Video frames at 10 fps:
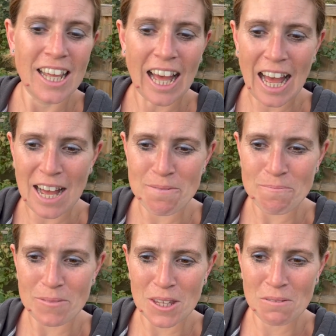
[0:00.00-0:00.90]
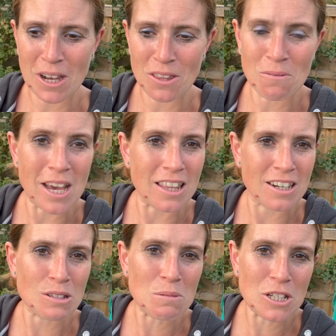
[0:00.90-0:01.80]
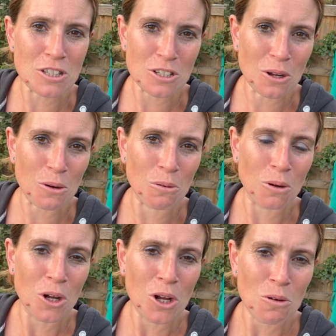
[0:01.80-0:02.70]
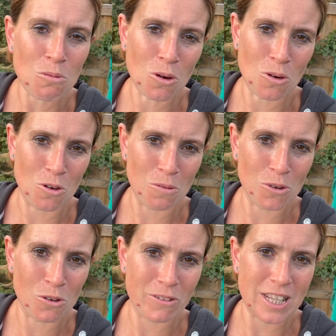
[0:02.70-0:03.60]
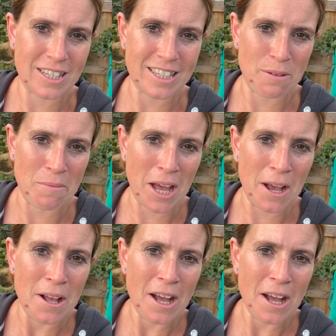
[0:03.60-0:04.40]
Um, where the weather has been so warm over this summer,